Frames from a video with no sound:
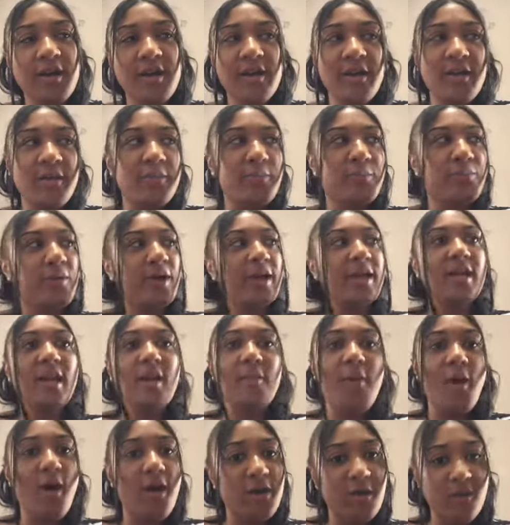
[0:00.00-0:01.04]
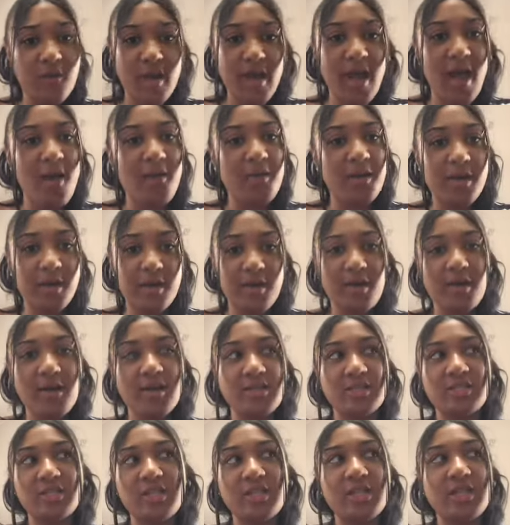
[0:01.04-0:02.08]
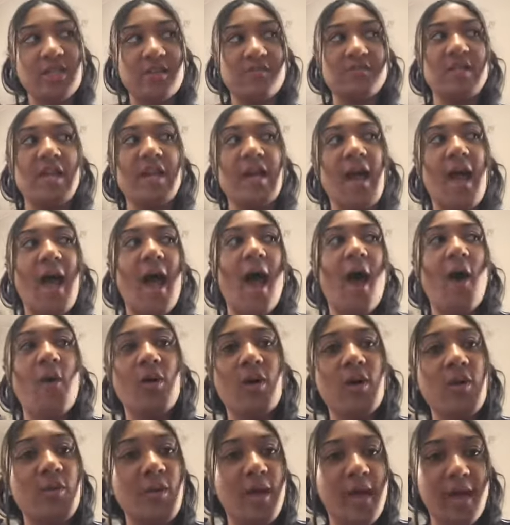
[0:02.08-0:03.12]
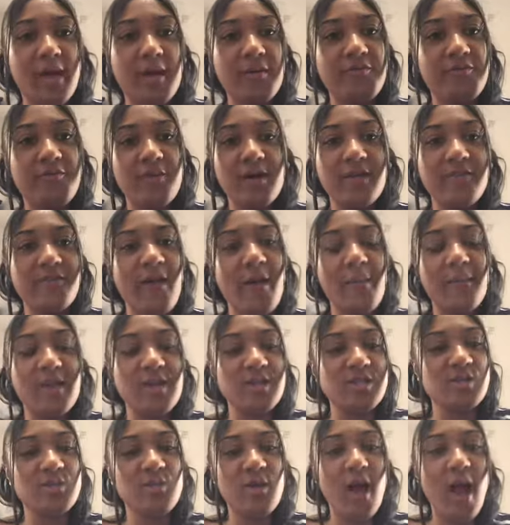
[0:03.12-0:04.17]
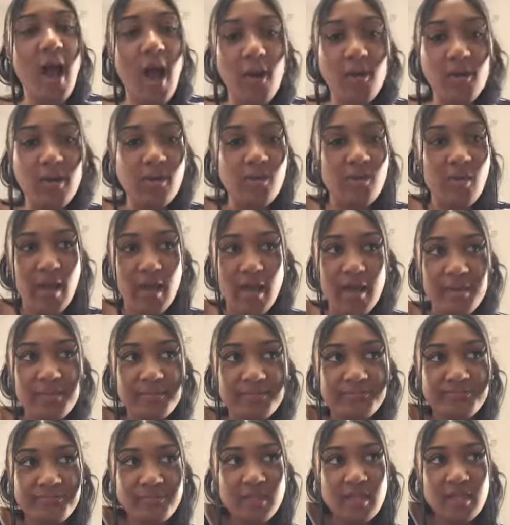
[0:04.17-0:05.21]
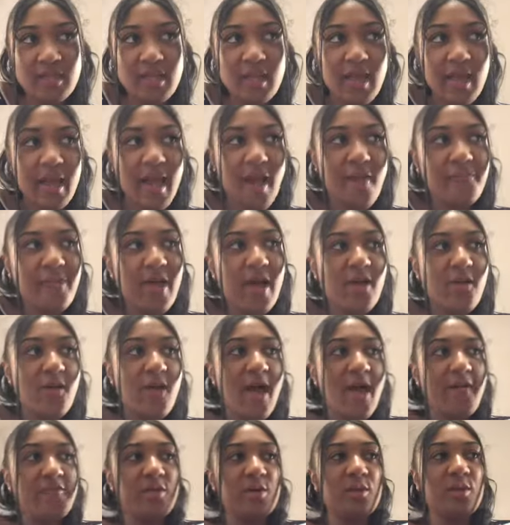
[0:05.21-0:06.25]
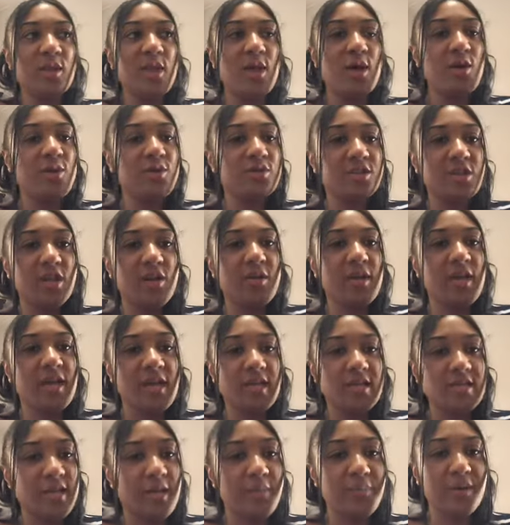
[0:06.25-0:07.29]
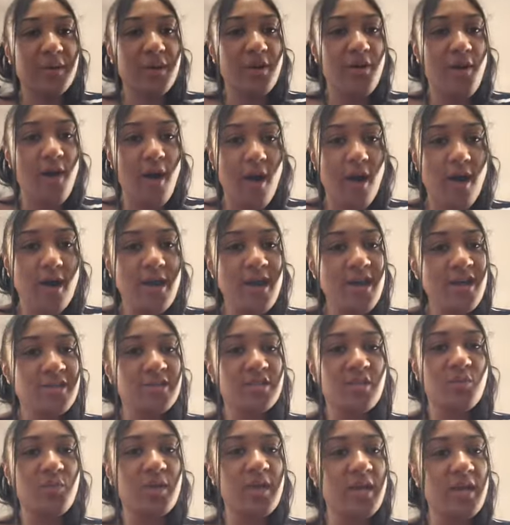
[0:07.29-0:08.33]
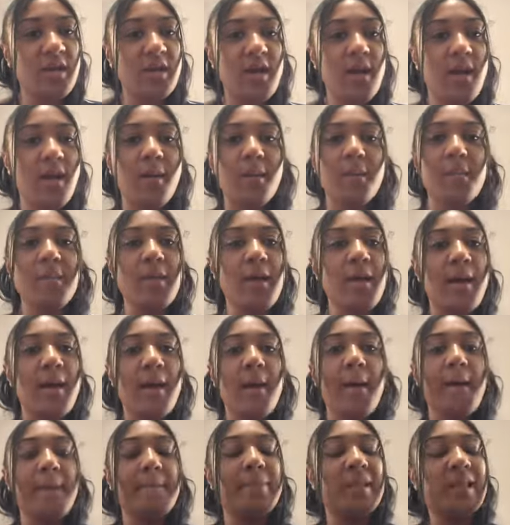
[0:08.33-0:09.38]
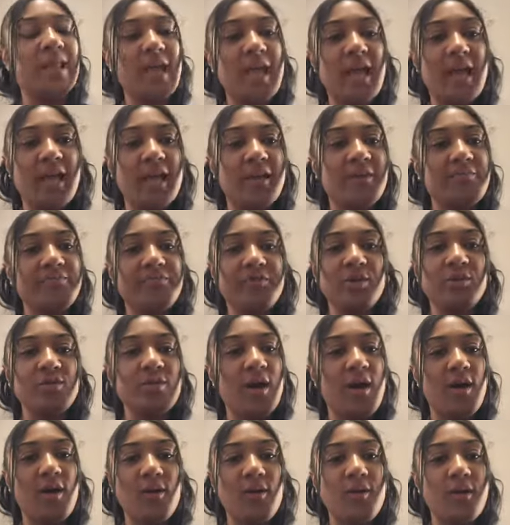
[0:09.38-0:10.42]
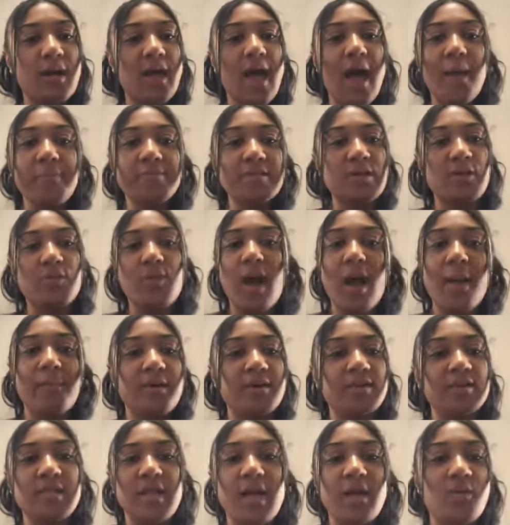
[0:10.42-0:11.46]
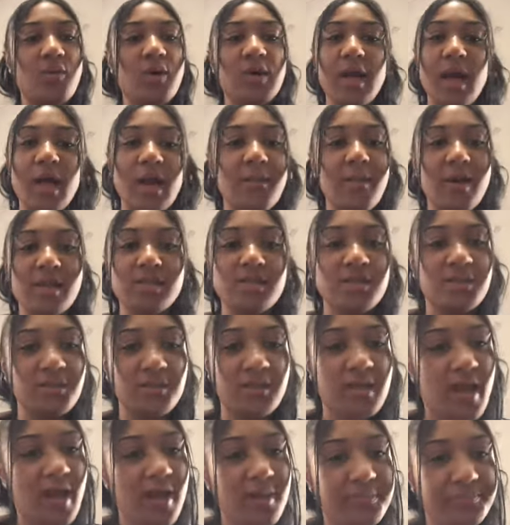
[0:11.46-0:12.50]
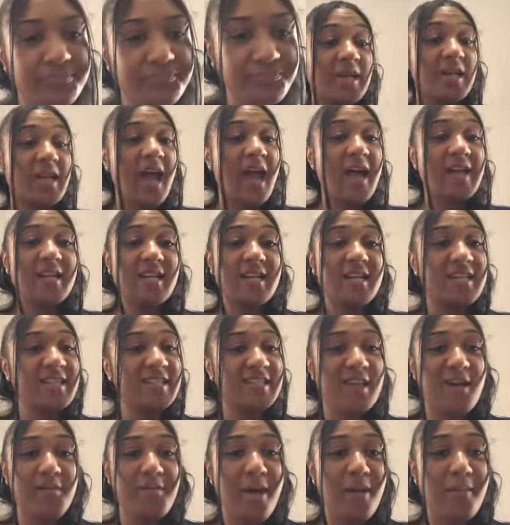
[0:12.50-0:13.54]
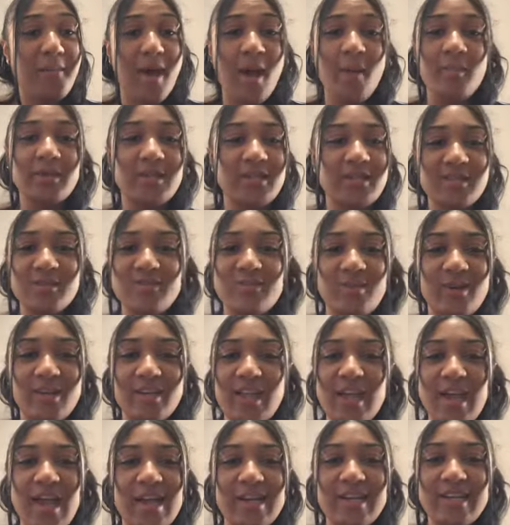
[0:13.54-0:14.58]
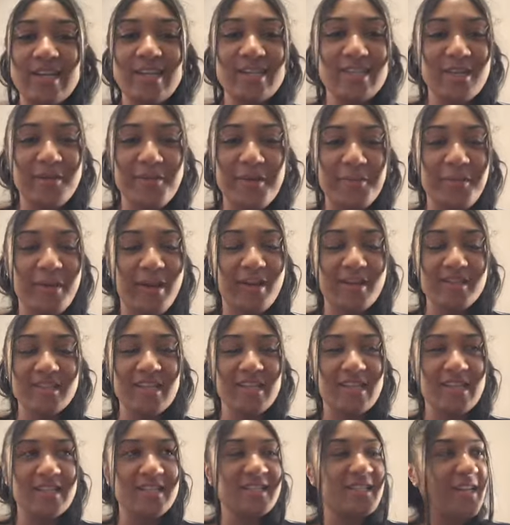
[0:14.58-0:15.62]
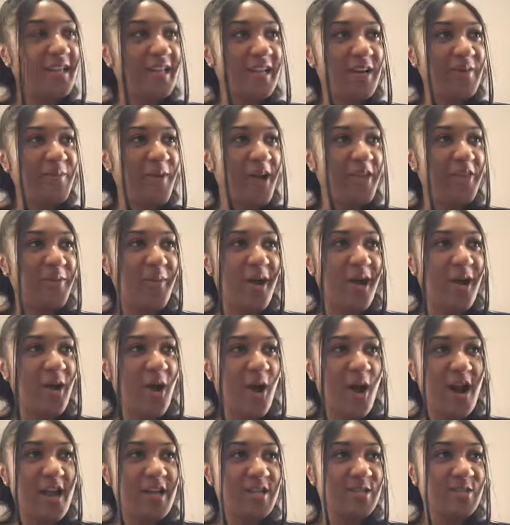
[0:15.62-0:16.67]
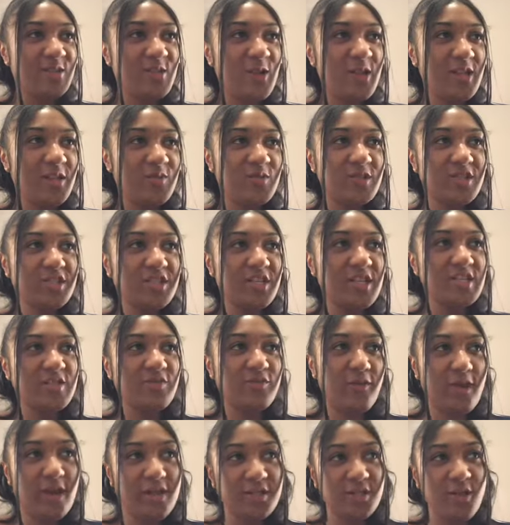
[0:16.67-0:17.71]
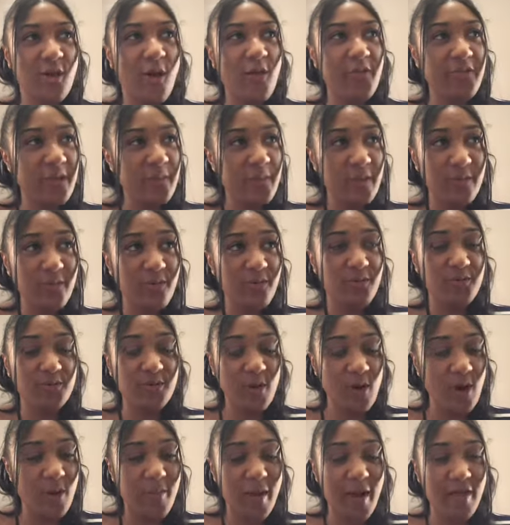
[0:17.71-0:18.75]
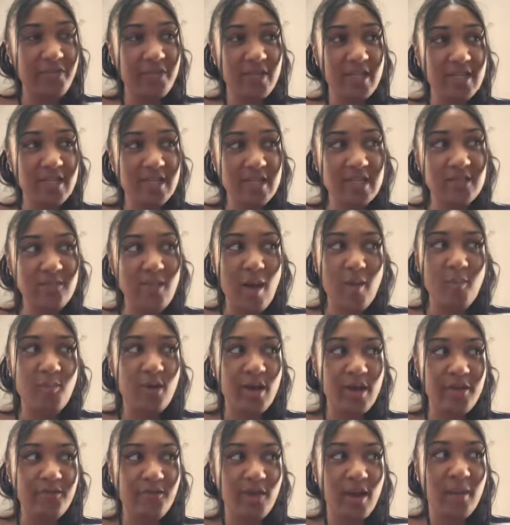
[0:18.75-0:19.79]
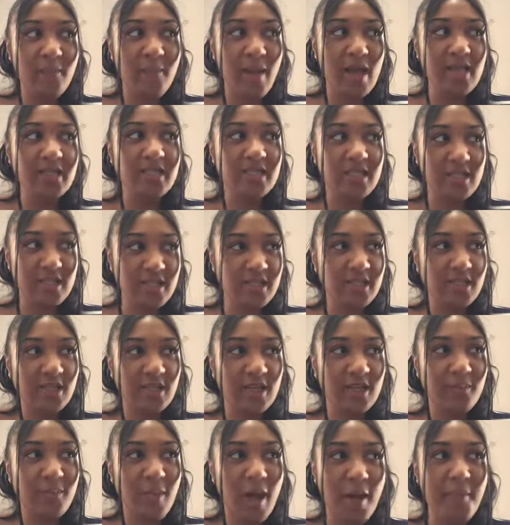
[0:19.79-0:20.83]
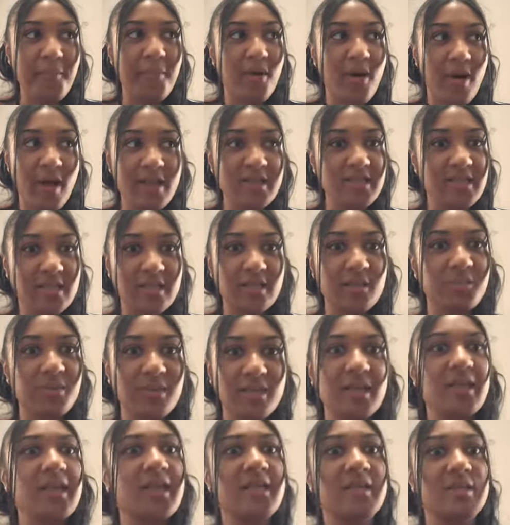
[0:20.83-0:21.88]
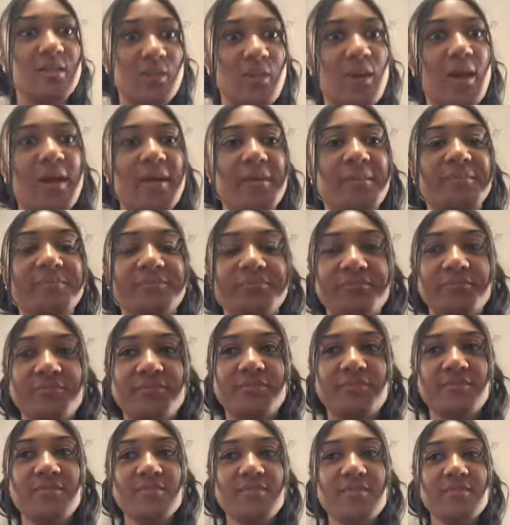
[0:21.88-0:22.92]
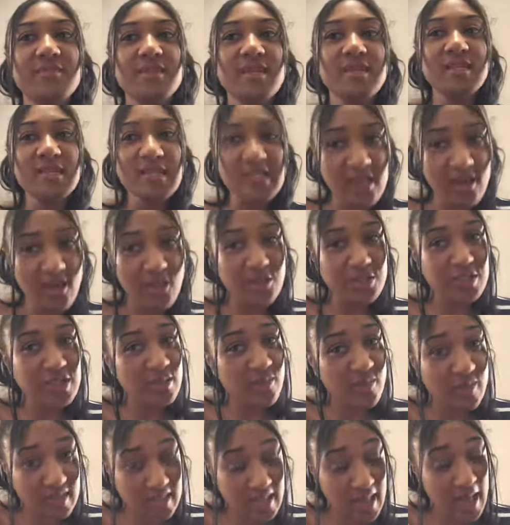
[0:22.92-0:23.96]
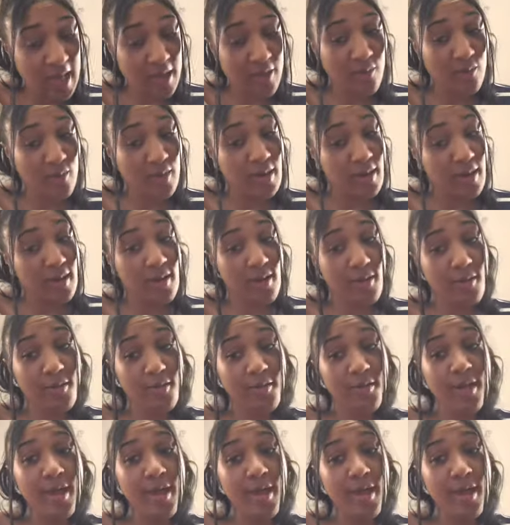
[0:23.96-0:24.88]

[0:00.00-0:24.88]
bring them all the way out here, because she lives like an hour away, 45 minutes to an hour away. Like, I'm not gonna have you load your kids up in the car so we can come play, you know, cops and robbers. Like, we're not about to do that. And I didn't tell my mom at this point. Like, I didn't tell my parents. I didn't tell anybody that my car had stolen. It was just fresh. The only people who know about this is my boyfriend, my sister, my boss, and the police, right? So she was like, well,